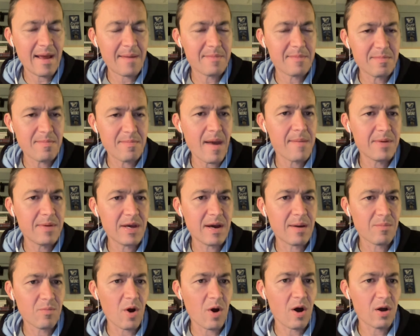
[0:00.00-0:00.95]
I mean, maybe
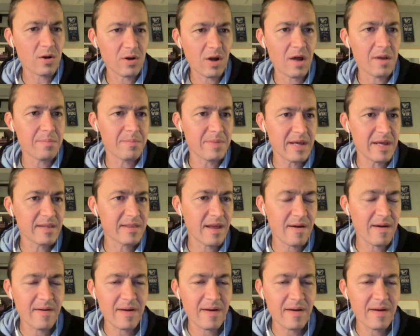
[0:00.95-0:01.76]
I'm wrong not being there.